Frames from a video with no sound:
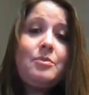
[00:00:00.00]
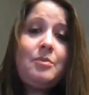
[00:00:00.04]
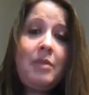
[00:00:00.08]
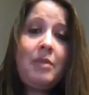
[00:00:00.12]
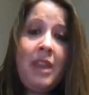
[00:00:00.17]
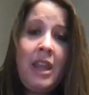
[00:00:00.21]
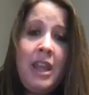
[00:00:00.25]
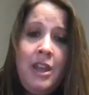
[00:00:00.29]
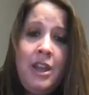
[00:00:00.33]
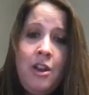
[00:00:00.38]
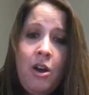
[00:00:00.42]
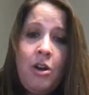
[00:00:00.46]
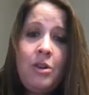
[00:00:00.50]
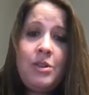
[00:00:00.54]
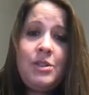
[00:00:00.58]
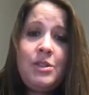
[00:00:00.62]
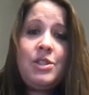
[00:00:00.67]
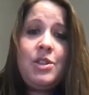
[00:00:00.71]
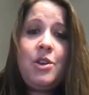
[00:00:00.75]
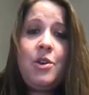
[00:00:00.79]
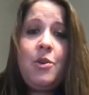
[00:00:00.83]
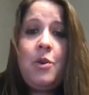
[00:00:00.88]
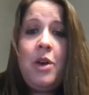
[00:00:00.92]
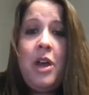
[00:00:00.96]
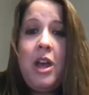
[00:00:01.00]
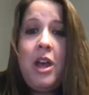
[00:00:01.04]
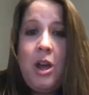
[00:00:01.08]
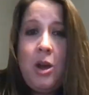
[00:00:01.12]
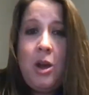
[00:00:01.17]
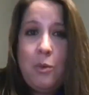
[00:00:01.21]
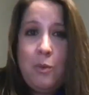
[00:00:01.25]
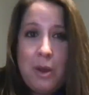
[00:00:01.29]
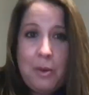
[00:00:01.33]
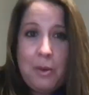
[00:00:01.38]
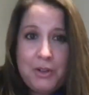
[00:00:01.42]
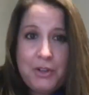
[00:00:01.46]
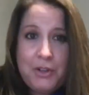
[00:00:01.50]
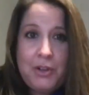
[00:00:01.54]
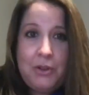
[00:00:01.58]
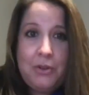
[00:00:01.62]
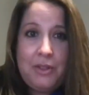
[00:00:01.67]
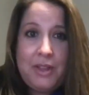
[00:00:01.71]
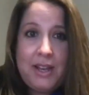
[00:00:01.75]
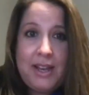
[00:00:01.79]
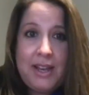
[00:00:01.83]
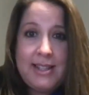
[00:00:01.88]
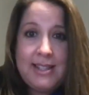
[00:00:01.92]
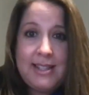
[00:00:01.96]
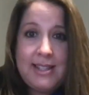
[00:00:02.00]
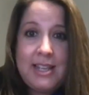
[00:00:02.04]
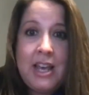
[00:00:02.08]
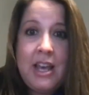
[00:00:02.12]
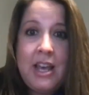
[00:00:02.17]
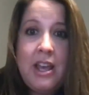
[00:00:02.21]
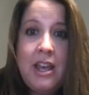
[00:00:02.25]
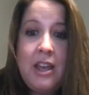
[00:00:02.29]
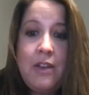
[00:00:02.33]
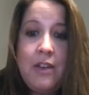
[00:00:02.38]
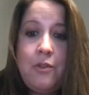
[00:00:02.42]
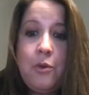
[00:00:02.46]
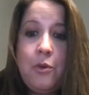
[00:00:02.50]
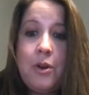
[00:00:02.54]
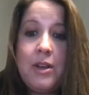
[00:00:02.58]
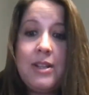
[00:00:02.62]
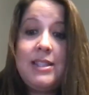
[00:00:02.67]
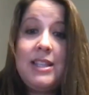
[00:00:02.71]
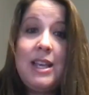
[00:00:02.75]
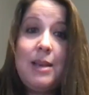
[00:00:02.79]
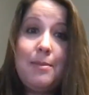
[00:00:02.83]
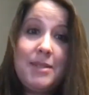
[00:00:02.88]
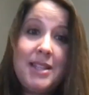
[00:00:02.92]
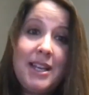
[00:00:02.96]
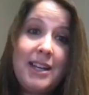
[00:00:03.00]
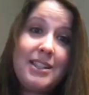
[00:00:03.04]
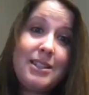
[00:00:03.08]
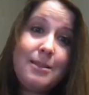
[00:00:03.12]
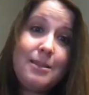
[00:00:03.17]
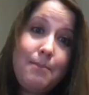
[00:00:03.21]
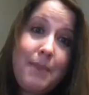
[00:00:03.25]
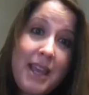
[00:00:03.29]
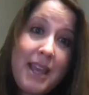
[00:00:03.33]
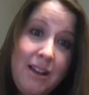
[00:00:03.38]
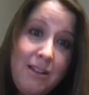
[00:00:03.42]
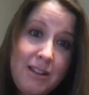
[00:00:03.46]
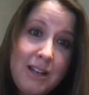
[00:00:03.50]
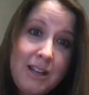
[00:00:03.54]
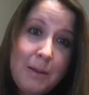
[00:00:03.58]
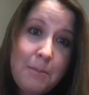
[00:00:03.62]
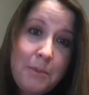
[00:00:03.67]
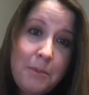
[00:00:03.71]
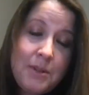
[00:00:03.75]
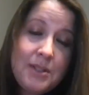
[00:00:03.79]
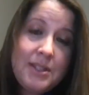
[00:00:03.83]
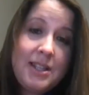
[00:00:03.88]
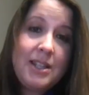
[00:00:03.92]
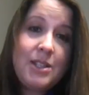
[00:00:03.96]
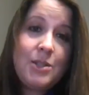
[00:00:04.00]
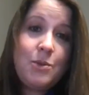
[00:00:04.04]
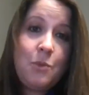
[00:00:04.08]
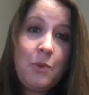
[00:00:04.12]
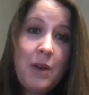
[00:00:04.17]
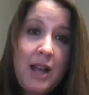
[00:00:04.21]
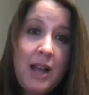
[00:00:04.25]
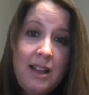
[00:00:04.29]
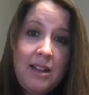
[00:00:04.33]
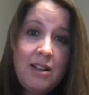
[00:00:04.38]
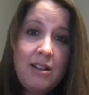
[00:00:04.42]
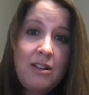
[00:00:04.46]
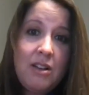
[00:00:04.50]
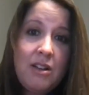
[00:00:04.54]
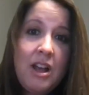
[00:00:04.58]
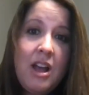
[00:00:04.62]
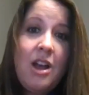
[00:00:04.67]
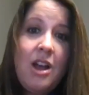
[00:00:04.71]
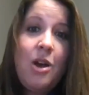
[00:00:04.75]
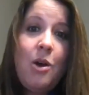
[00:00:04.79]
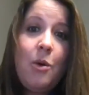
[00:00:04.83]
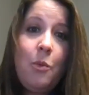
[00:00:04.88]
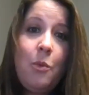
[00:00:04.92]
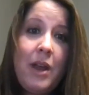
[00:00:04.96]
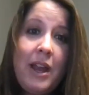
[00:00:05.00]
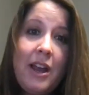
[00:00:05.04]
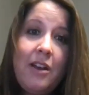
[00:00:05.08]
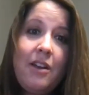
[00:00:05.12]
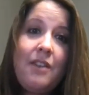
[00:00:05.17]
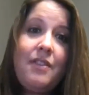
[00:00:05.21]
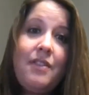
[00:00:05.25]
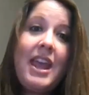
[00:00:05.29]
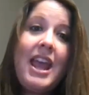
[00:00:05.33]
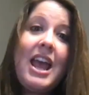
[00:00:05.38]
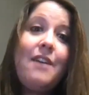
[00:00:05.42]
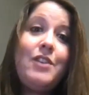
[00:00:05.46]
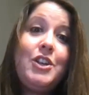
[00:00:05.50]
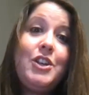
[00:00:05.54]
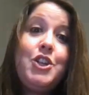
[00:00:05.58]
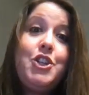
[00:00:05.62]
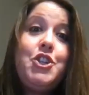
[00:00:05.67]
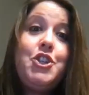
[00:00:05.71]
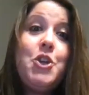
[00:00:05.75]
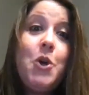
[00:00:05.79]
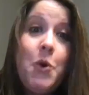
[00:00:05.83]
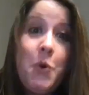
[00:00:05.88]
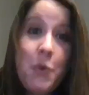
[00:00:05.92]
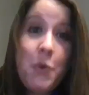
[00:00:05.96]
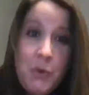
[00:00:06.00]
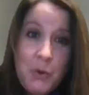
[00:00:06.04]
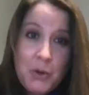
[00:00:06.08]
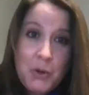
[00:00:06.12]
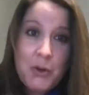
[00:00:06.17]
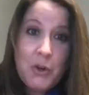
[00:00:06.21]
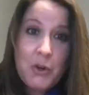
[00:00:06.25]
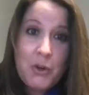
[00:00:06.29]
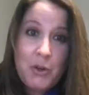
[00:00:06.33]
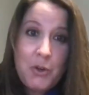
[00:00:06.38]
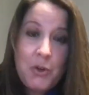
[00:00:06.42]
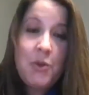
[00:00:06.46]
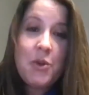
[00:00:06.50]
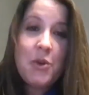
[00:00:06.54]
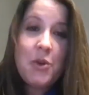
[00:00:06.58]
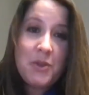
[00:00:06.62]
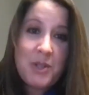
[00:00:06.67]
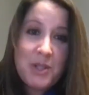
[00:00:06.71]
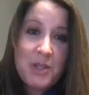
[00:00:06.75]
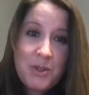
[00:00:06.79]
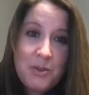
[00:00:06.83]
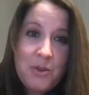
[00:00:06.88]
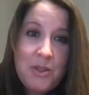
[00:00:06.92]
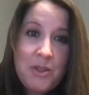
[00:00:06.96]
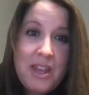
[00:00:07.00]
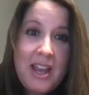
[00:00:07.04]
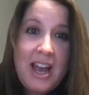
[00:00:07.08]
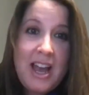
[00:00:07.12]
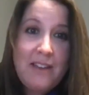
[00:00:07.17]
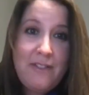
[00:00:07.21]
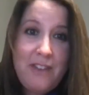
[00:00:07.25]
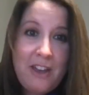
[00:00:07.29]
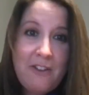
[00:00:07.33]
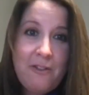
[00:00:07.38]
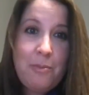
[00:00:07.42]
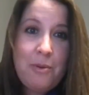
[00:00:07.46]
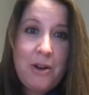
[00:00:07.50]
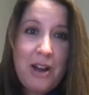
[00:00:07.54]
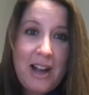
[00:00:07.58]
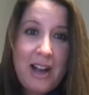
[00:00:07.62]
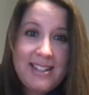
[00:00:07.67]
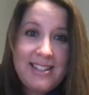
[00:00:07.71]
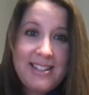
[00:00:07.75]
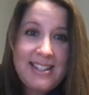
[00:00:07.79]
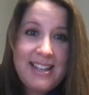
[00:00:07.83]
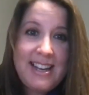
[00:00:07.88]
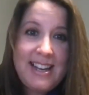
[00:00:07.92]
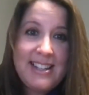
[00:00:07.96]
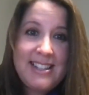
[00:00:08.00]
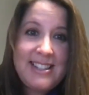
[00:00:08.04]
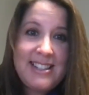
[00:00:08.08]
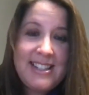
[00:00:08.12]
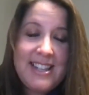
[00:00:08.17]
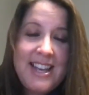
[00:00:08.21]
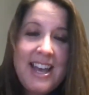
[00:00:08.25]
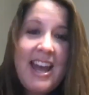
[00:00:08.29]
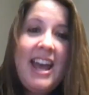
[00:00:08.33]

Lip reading: And also, we would do this for same-sex male couples as well, where they have a donor who goes through the IVF process.